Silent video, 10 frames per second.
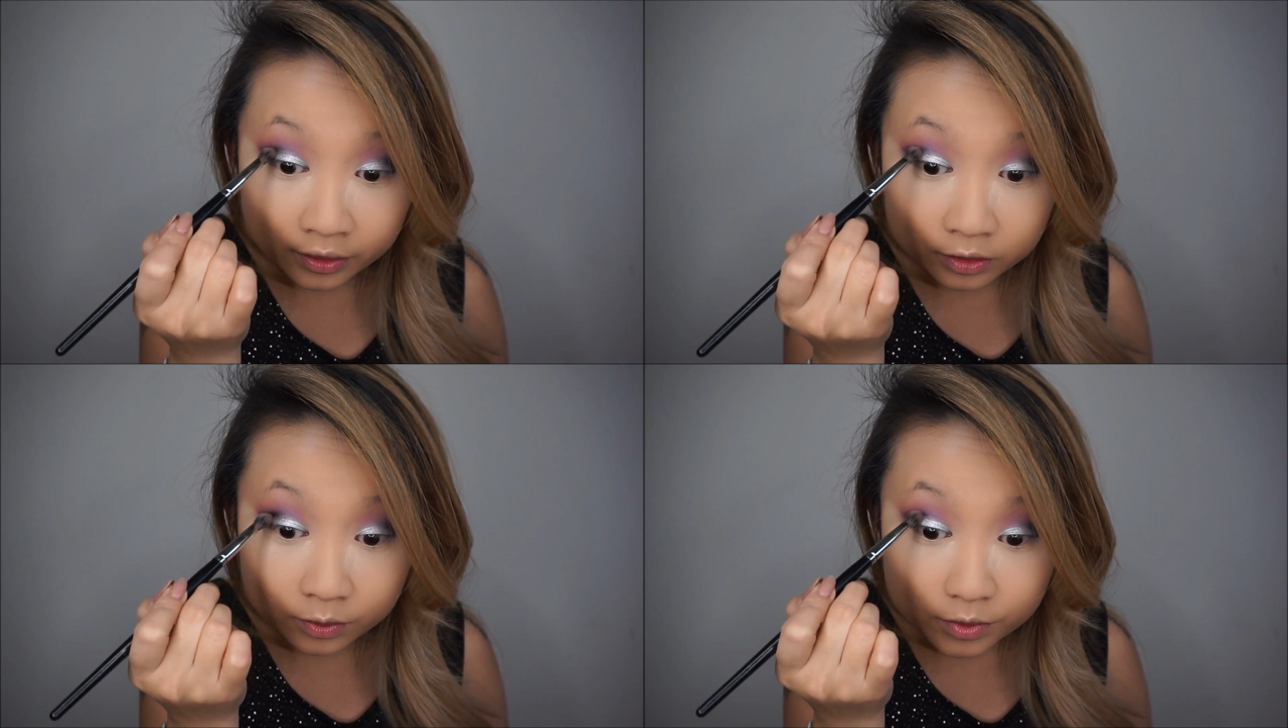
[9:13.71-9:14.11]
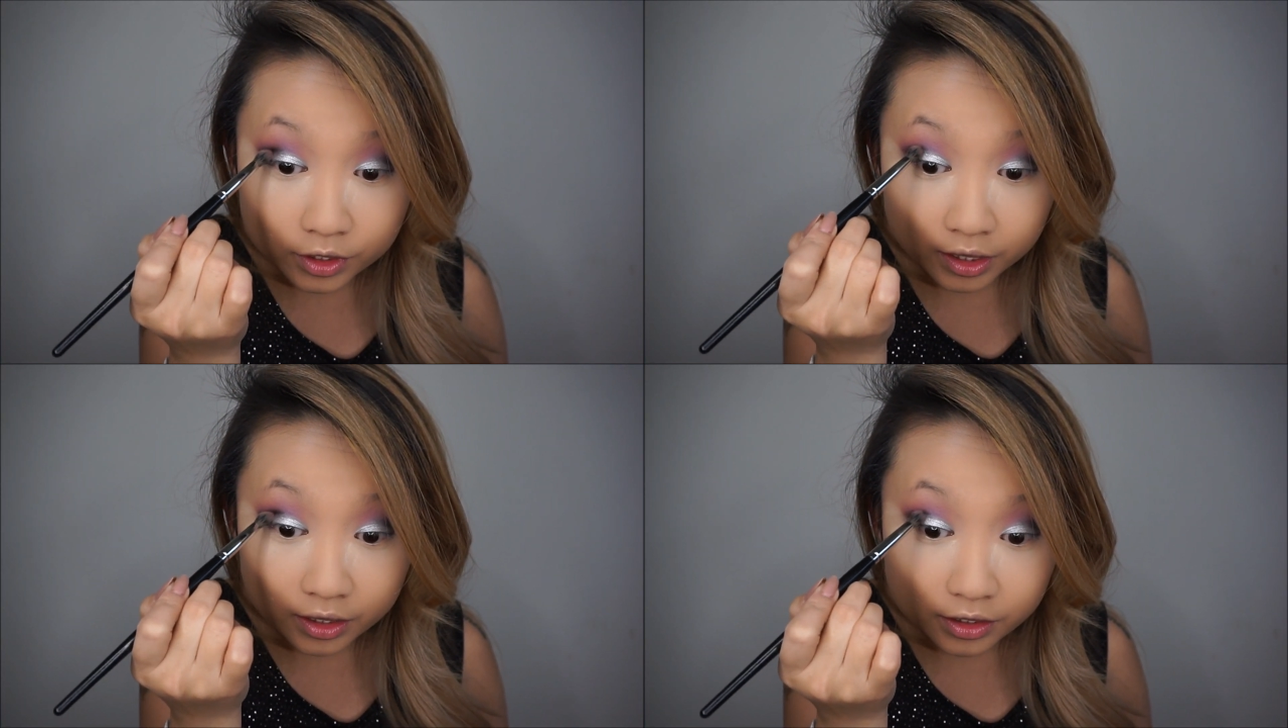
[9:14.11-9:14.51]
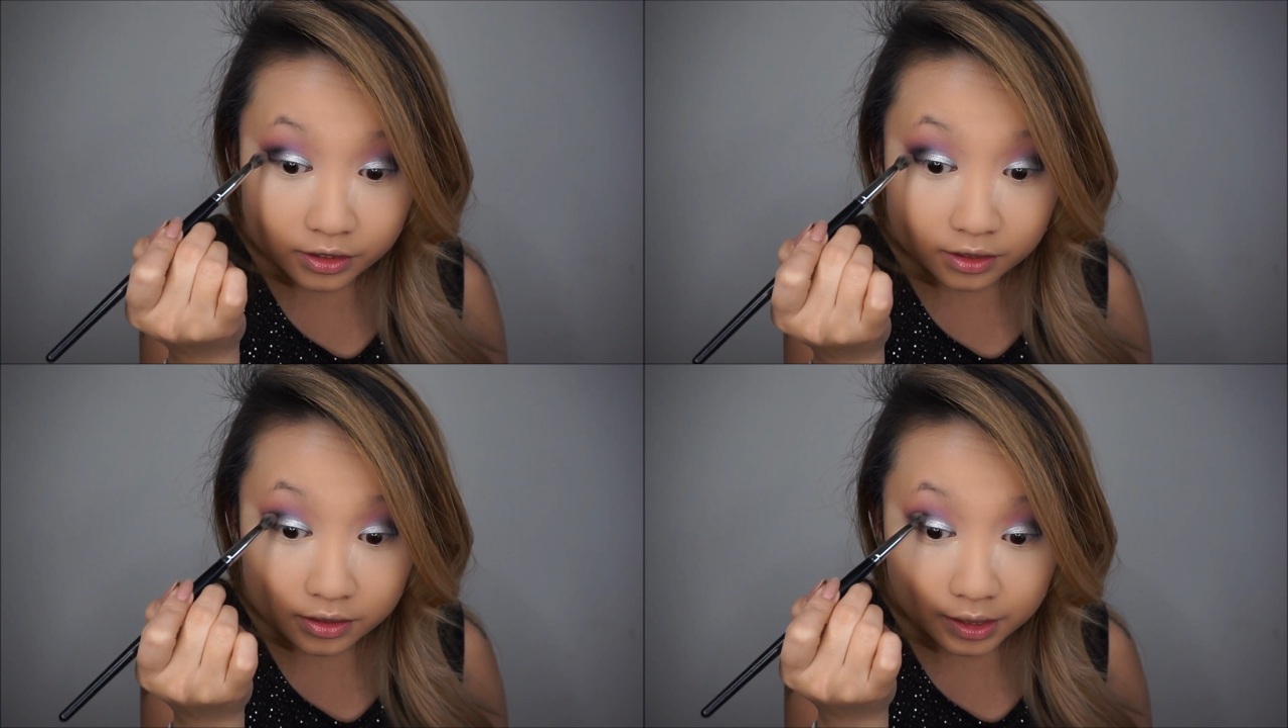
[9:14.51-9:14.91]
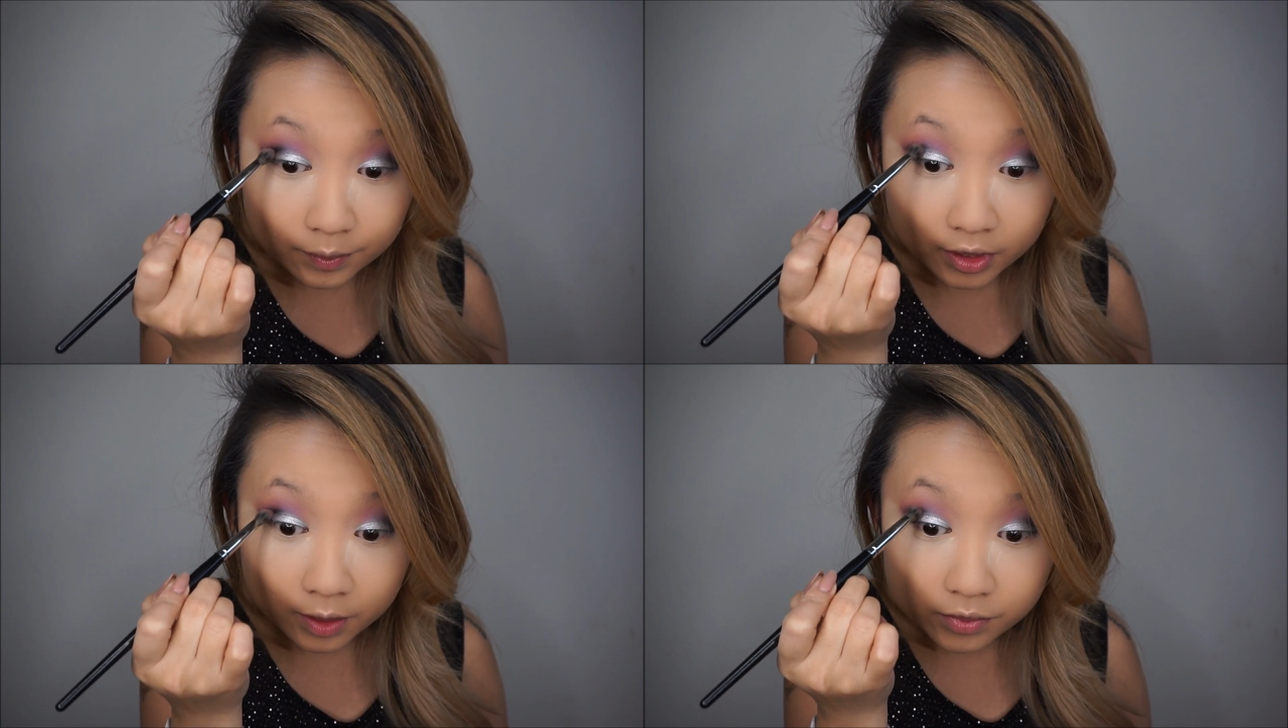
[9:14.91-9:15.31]
Heirloom shade just to
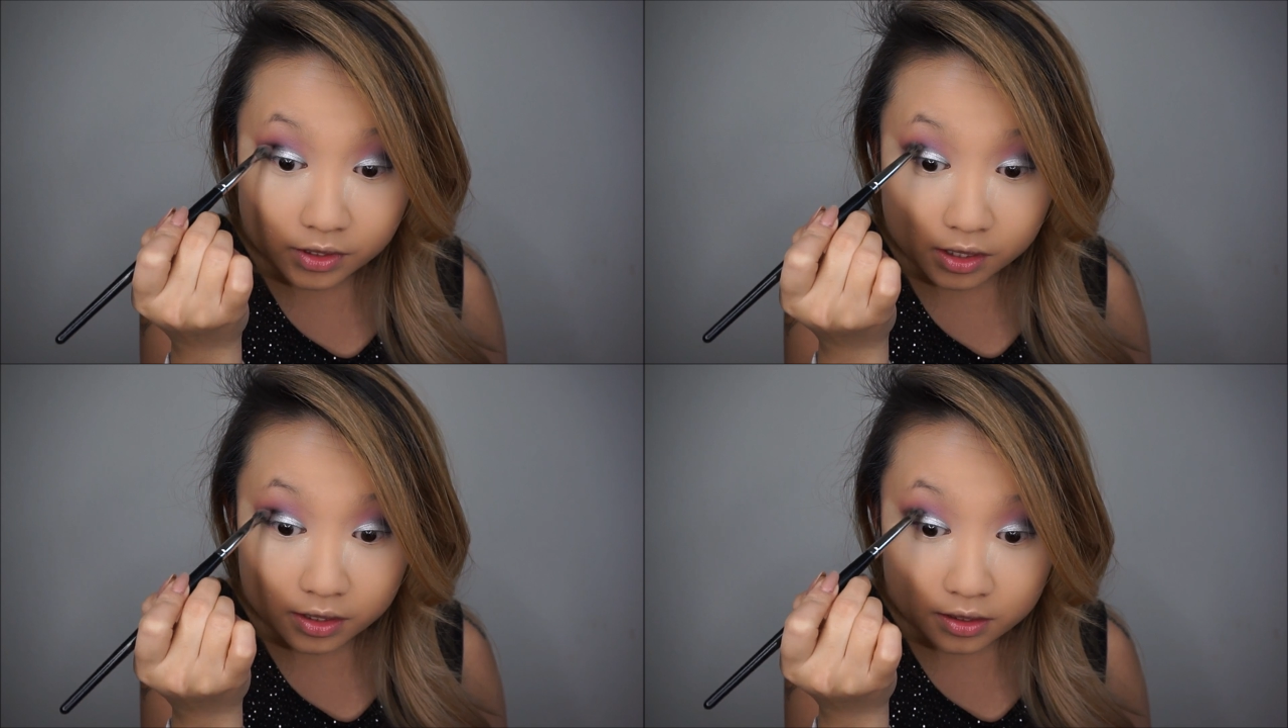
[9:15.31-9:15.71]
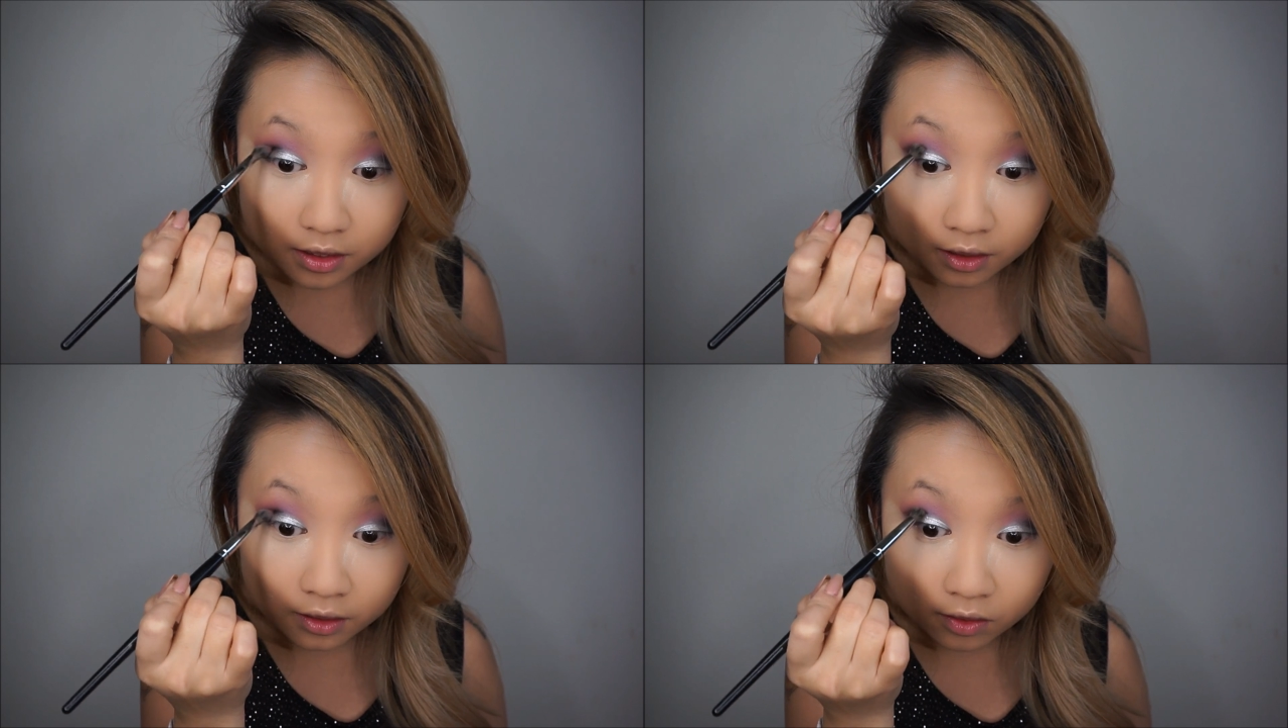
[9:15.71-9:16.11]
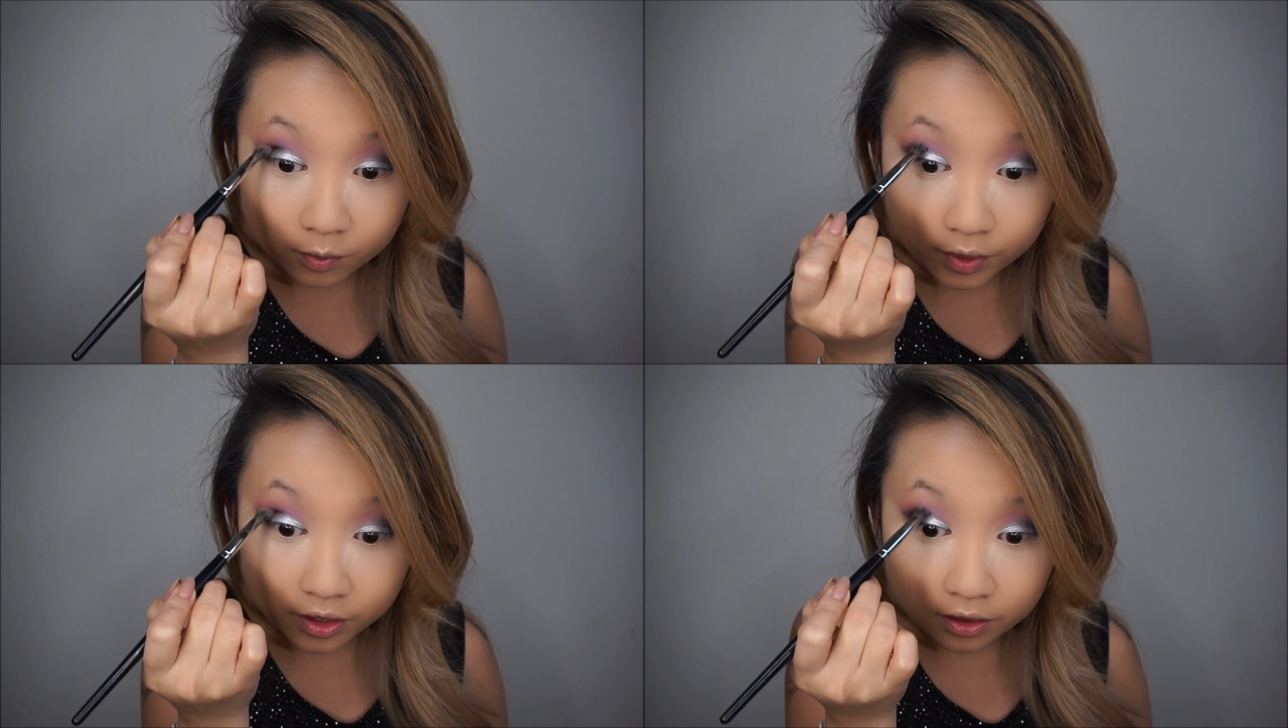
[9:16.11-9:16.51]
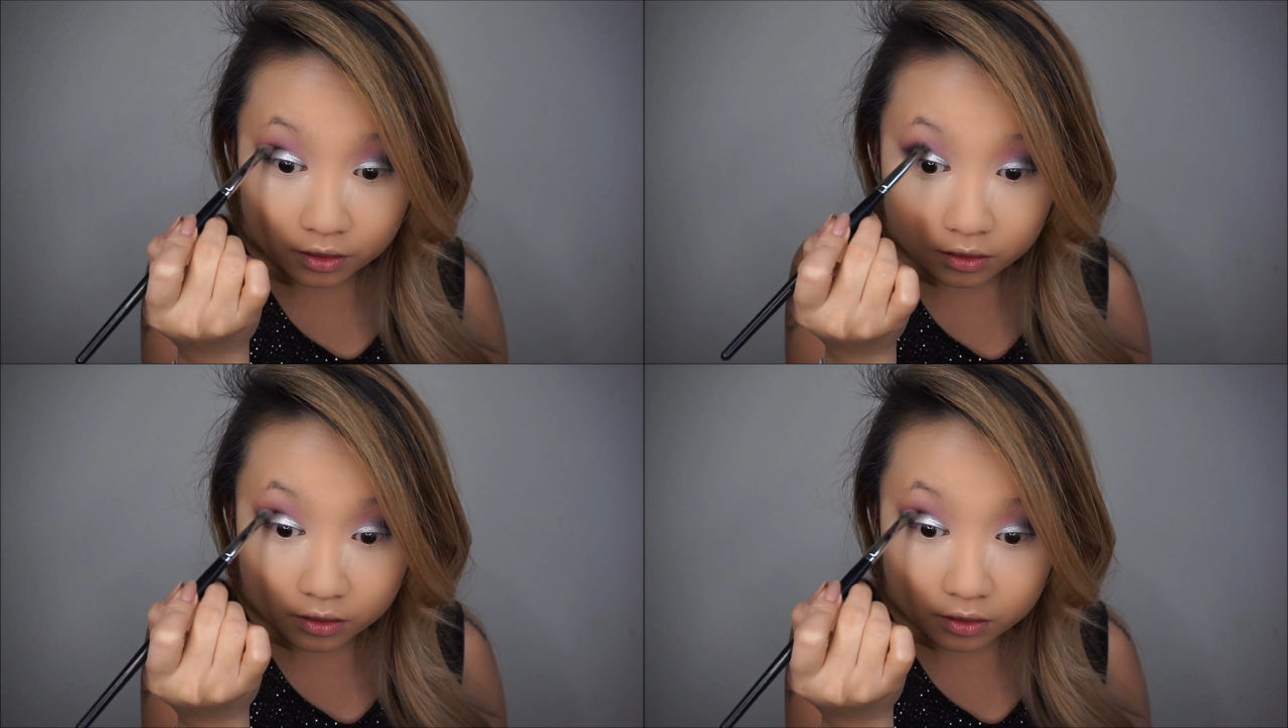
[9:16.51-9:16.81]
deepen it up just a little bit.